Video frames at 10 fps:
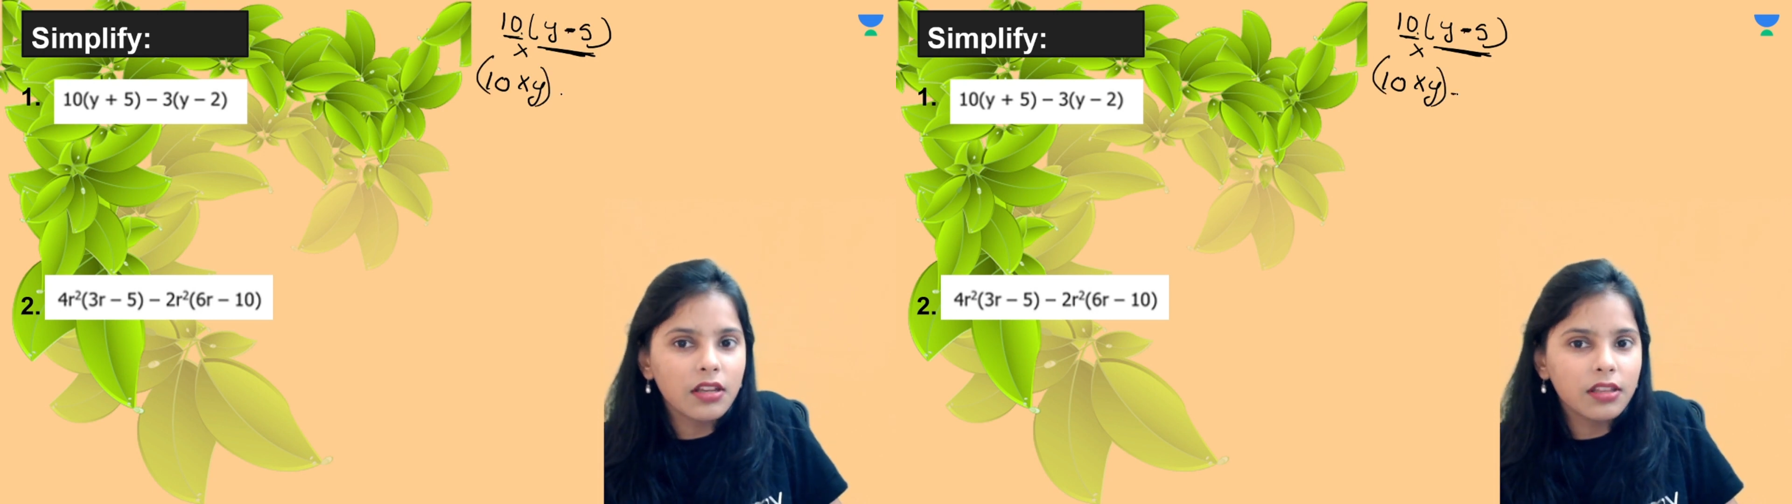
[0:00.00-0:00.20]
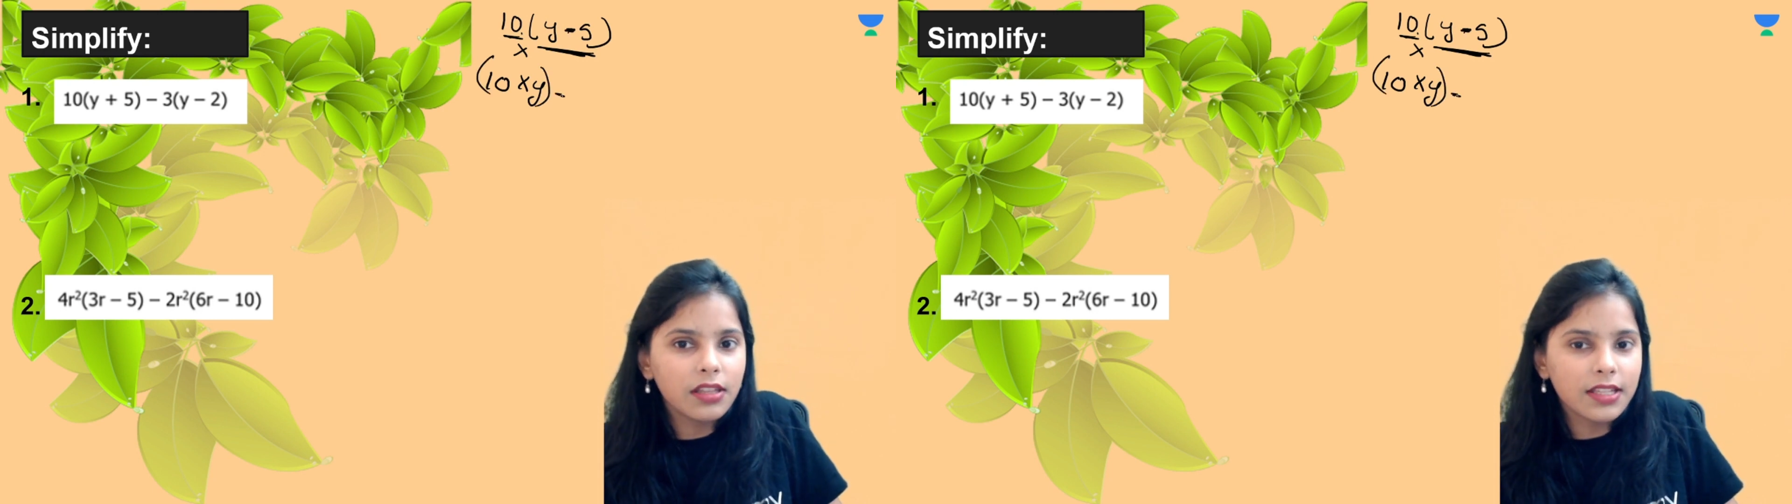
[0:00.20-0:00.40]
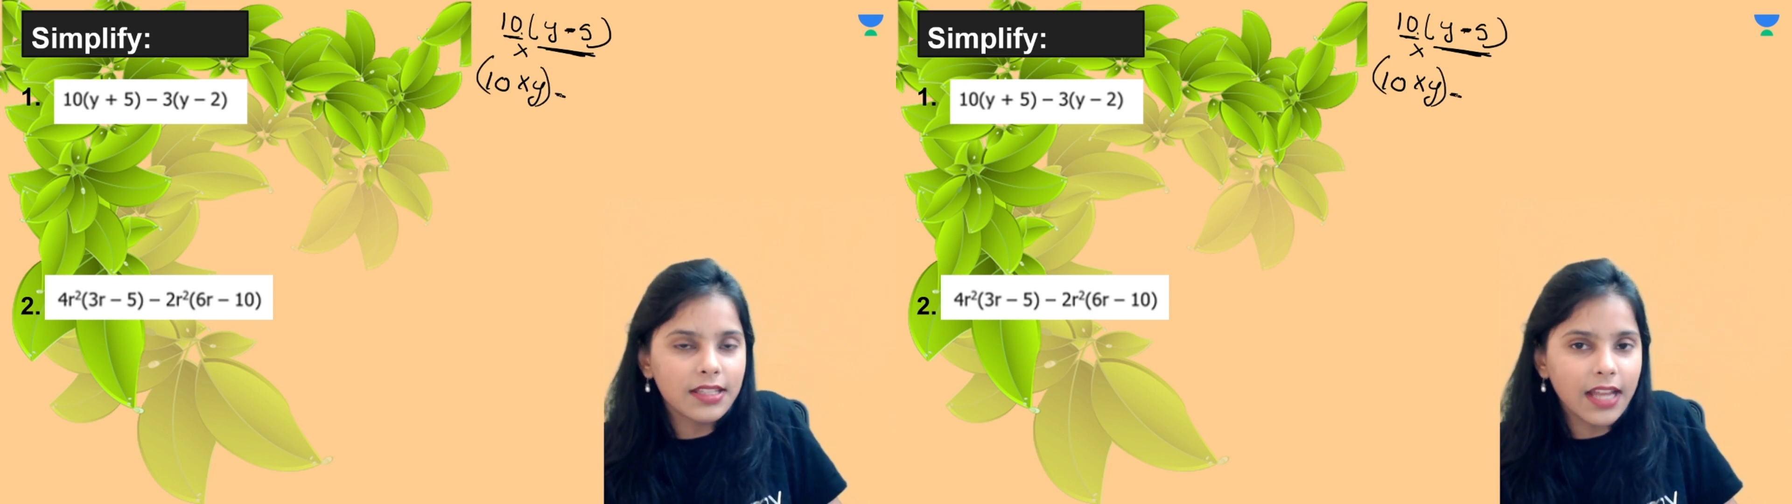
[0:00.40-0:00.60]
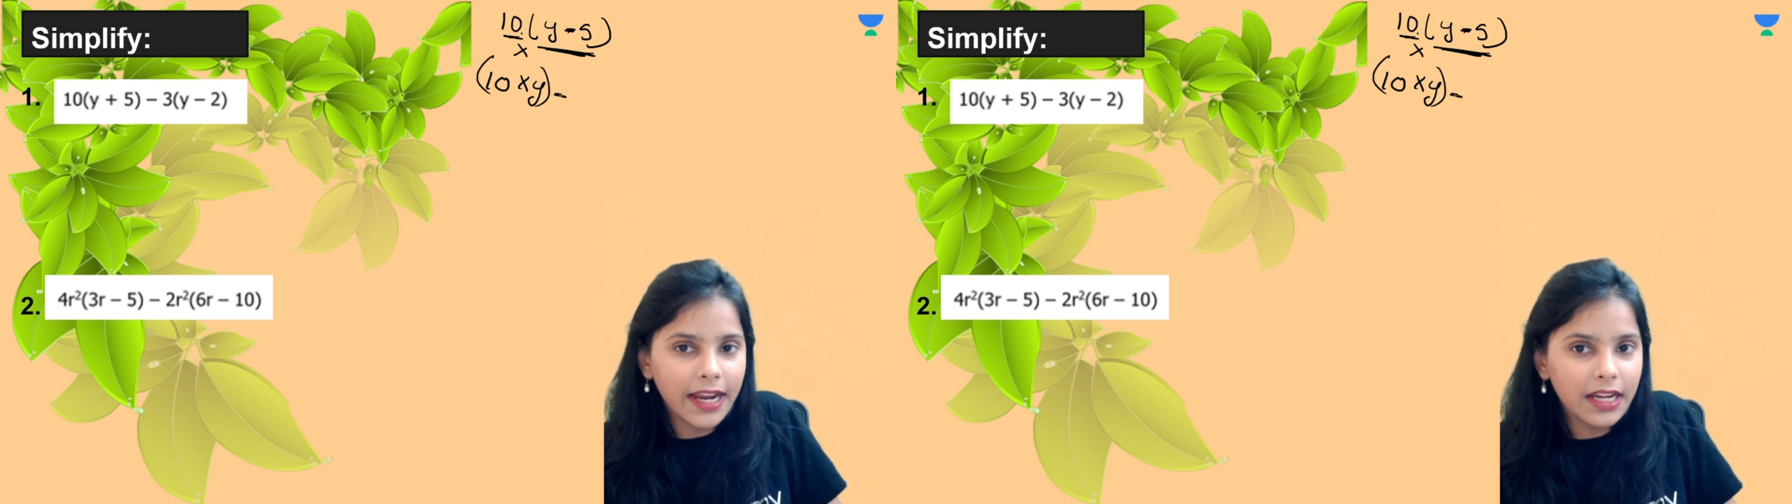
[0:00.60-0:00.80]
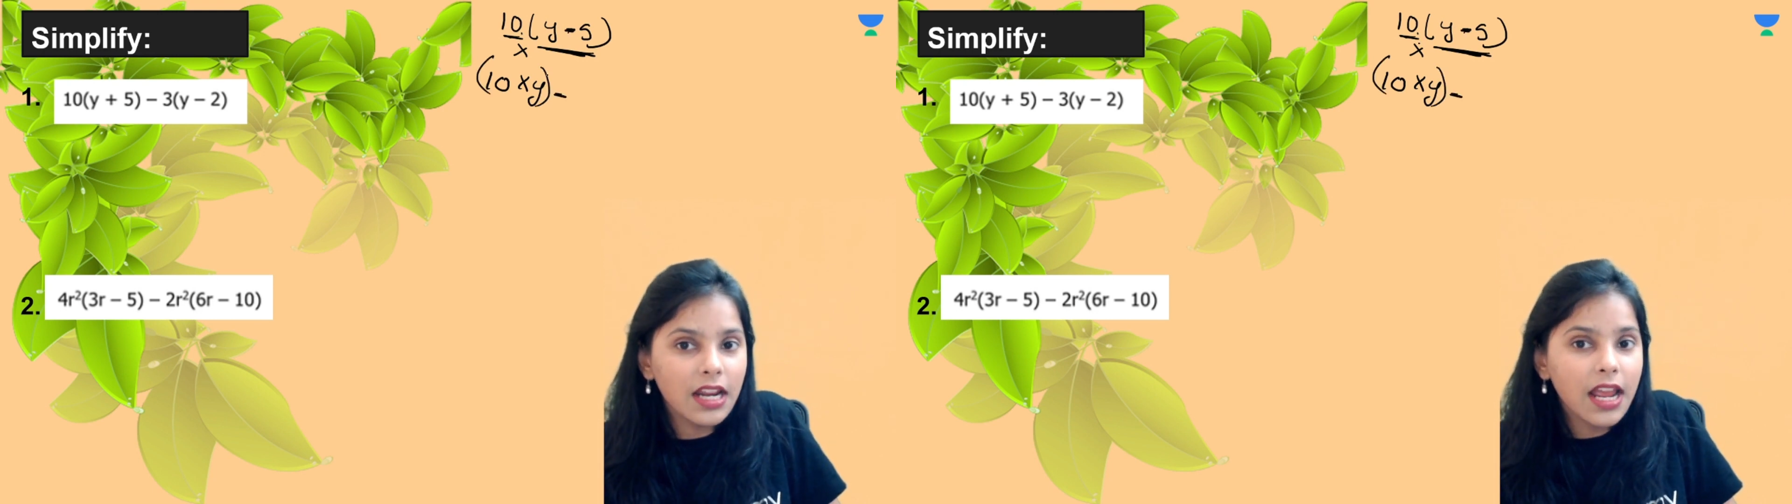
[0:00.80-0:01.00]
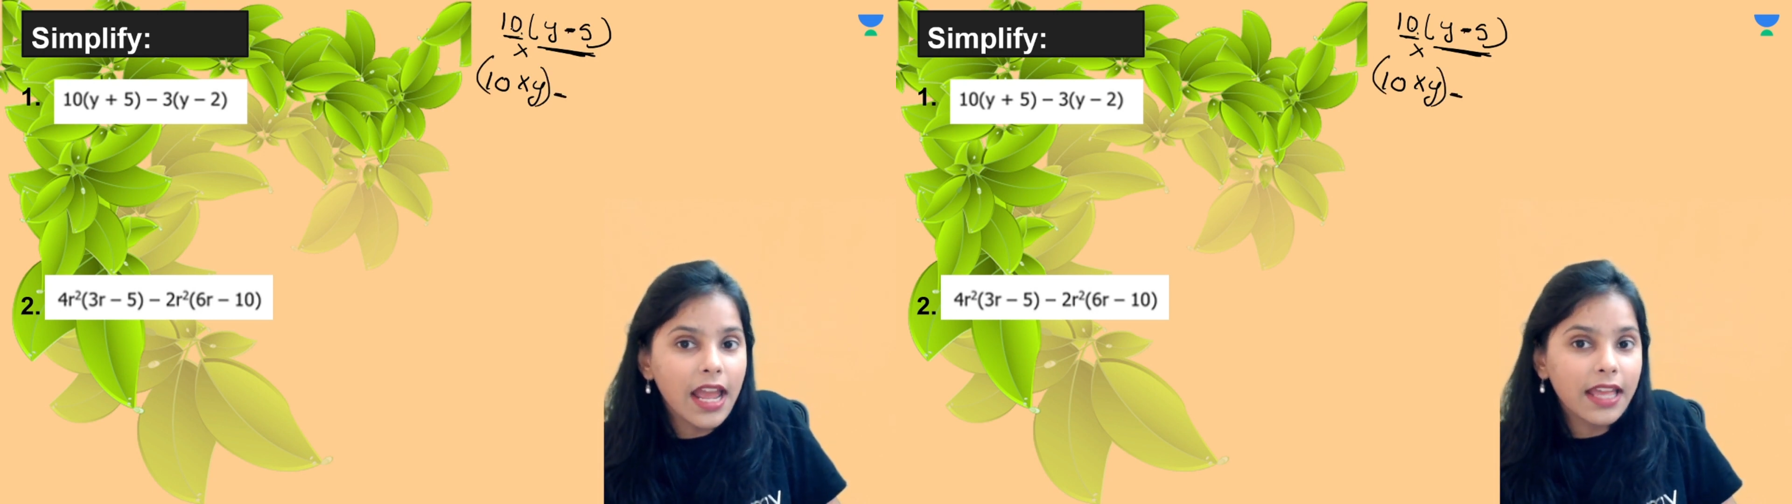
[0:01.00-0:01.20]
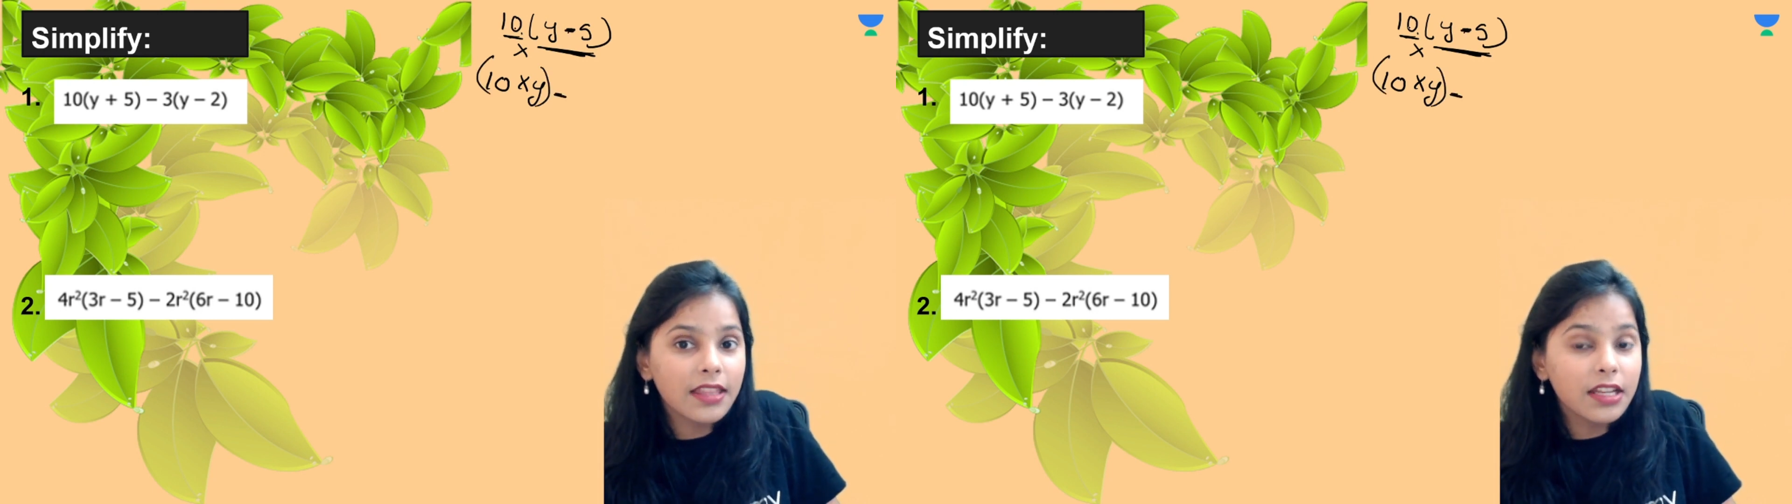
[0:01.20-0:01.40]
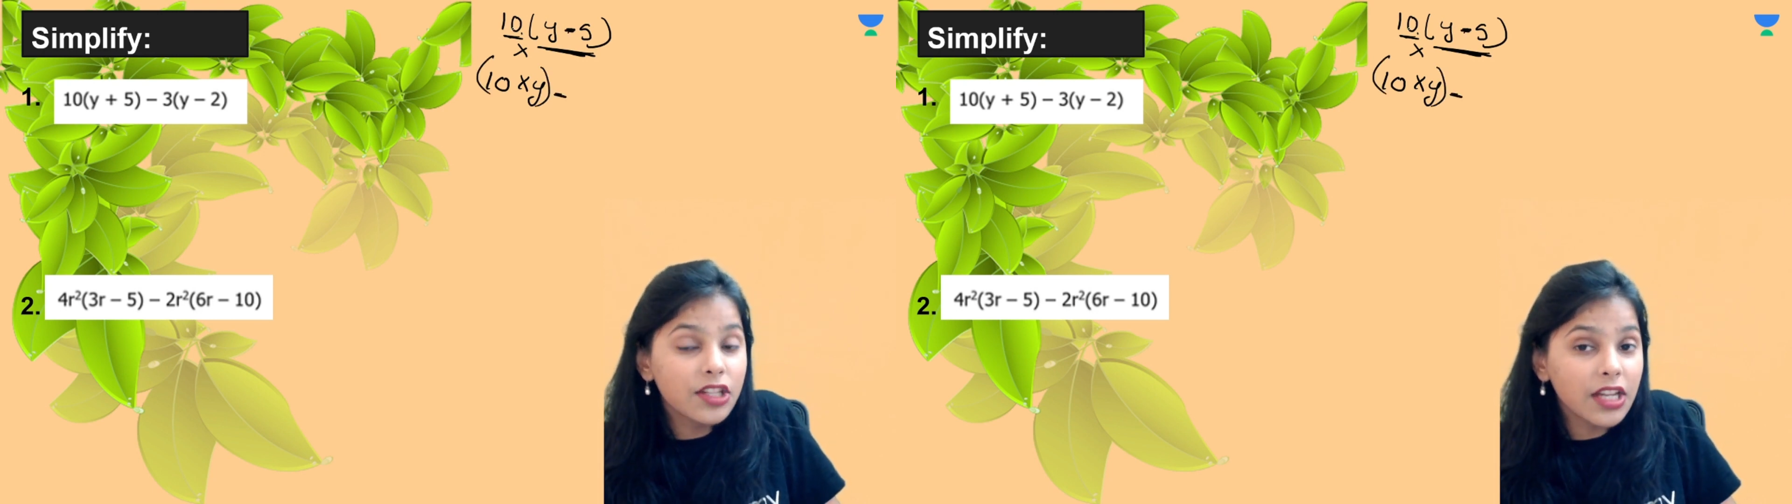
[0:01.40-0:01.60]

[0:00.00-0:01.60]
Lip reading: this sign, and then